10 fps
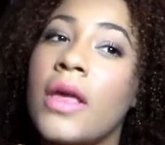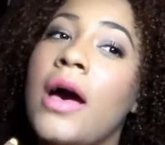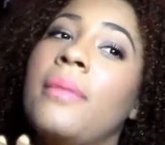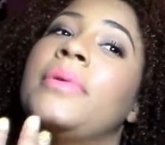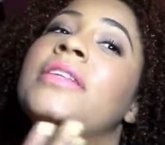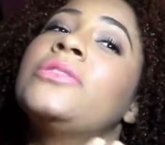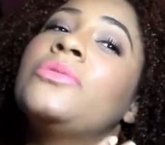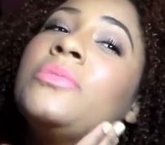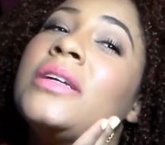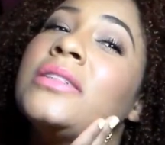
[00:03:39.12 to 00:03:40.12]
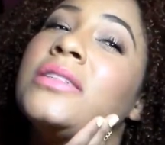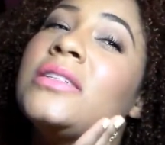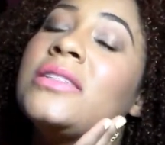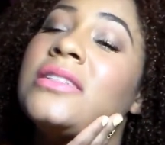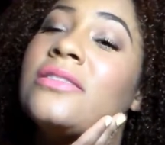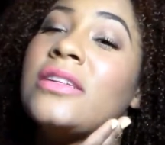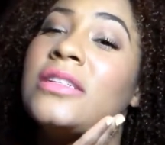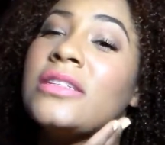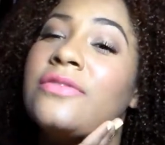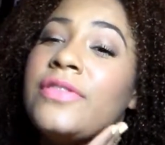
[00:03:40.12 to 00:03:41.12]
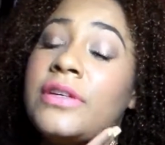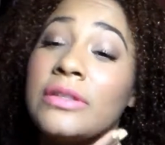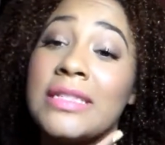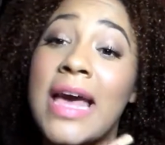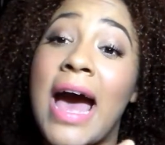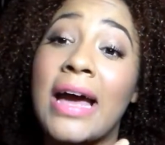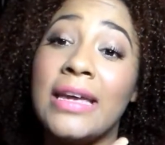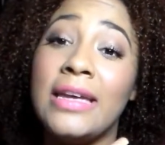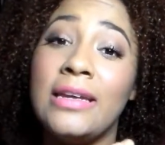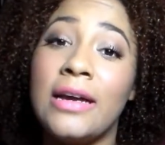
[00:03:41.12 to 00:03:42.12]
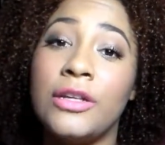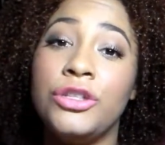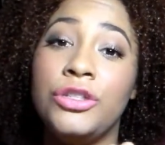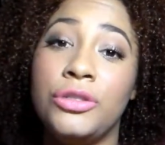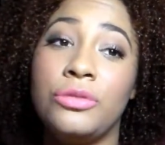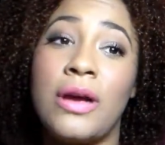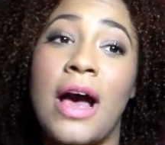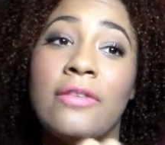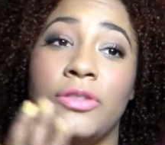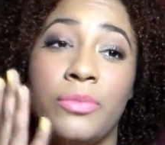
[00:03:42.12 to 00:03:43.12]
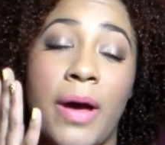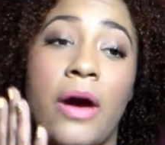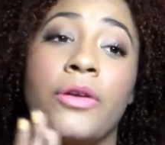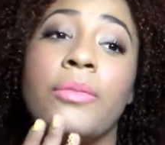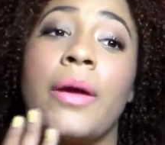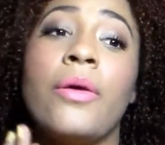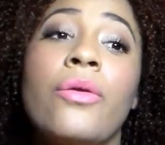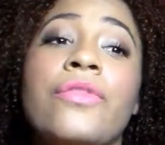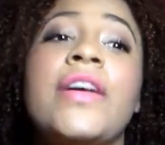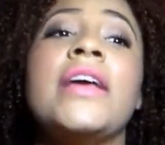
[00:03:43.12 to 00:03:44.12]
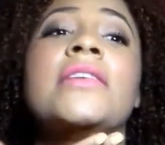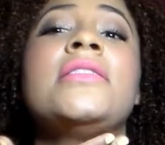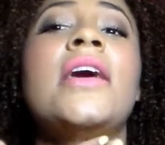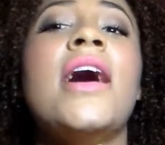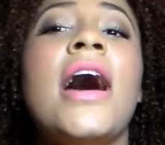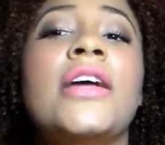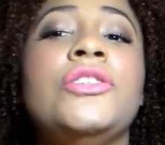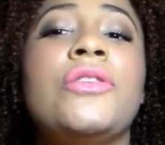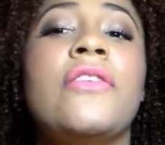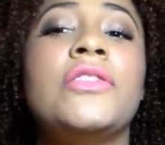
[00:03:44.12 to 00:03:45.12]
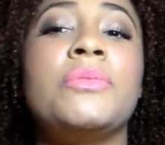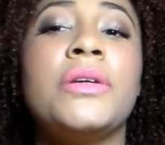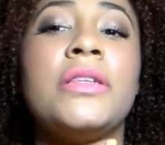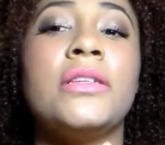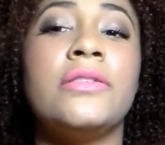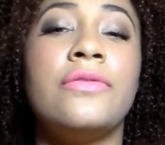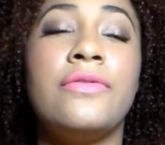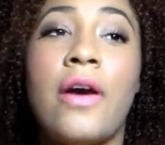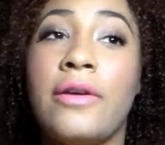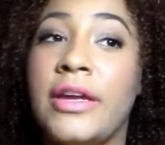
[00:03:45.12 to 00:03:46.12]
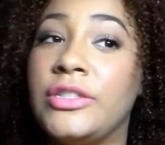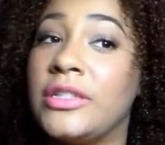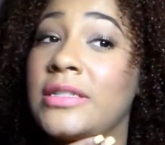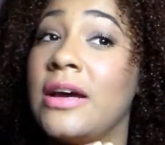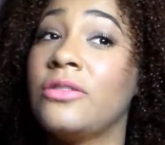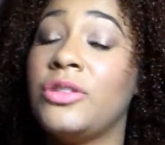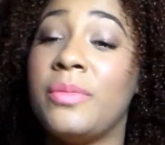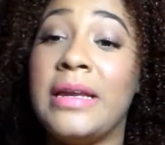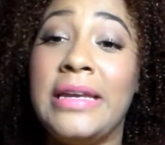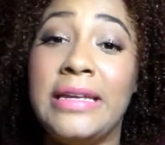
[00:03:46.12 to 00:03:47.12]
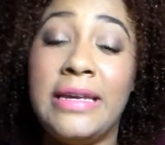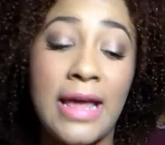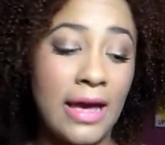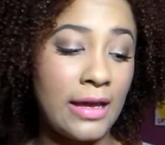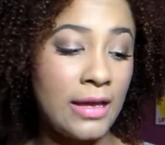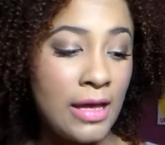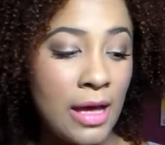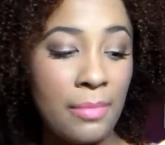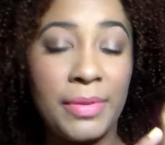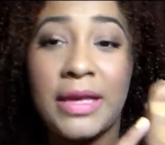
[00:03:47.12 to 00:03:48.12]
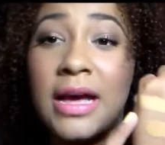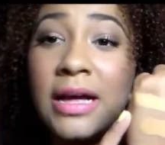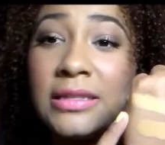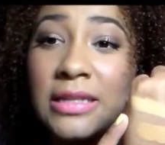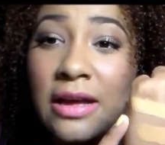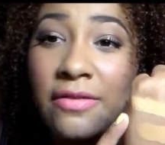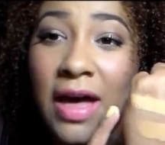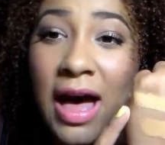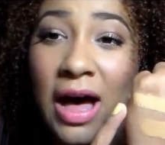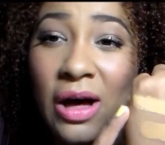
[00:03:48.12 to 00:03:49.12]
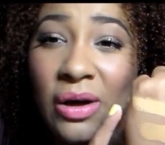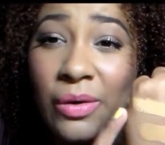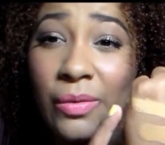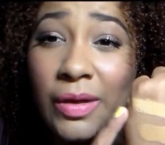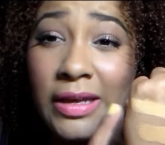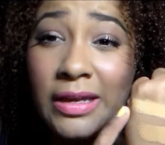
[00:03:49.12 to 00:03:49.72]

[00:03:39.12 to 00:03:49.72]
But this one, because it does feel tacky, I do have to powder my whole face. I do have to bring this foundation down to my neck because of how